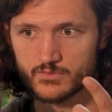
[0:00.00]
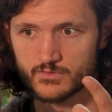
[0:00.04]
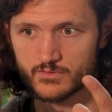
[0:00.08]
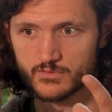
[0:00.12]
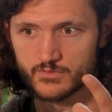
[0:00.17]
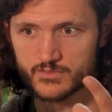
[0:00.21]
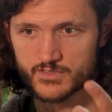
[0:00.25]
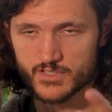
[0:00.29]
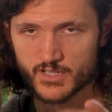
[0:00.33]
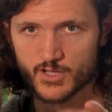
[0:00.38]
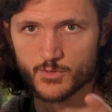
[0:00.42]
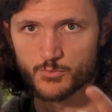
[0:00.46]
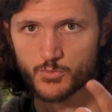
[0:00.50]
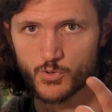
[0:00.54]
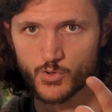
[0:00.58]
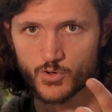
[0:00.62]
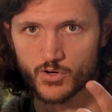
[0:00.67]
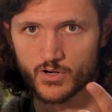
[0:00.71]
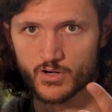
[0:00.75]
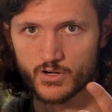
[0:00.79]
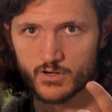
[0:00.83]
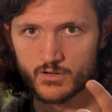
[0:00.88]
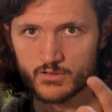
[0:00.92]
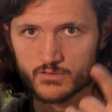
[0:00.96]

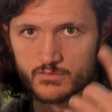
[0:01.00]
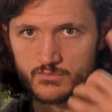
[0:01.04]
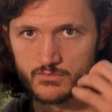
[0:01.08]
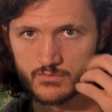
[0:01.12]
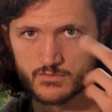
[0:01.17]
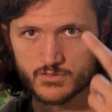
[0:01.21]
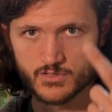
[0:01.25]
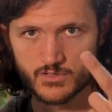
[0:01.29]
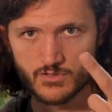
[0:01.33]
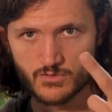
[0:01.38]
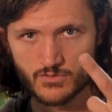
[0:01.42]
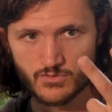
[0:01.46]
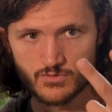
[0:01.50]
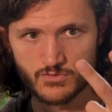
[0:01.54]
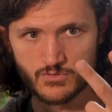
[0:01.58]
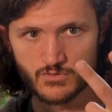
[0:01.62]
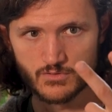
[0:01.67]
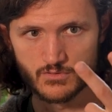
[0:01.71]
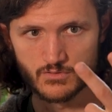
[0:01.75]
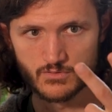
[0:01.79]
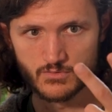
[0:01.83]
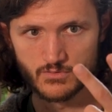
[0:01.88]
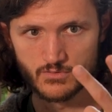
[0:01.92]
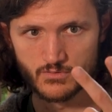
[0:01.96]
Singapore, to
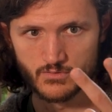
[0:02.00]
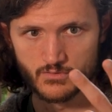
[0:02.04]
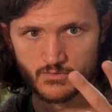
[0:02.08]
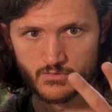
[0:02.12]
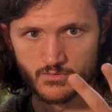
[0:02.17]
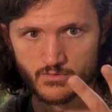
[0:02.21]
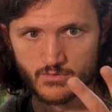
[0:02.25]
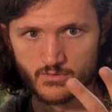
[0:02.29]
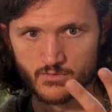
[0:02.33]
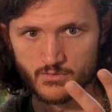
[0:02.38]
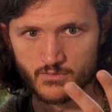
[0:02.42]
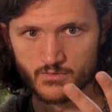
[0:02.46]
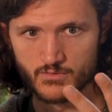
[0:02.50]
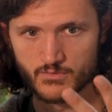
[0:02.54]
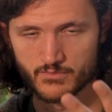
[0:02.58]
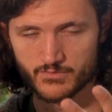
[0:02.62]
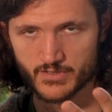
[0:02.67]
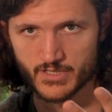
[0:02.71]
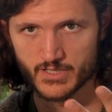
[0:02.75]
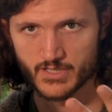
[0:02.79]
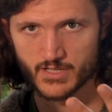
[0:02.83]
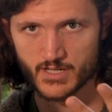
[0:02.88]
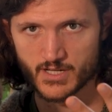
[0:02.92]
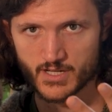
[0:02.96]

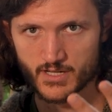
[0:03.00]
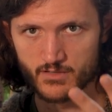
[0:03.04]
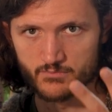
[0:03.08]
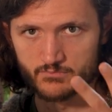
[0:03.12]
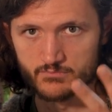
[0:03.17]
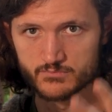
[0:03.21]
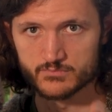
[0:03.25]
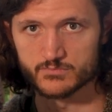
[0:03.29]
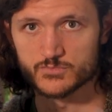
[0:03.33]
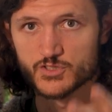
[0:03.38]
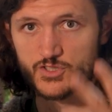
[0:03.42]
Vietnam,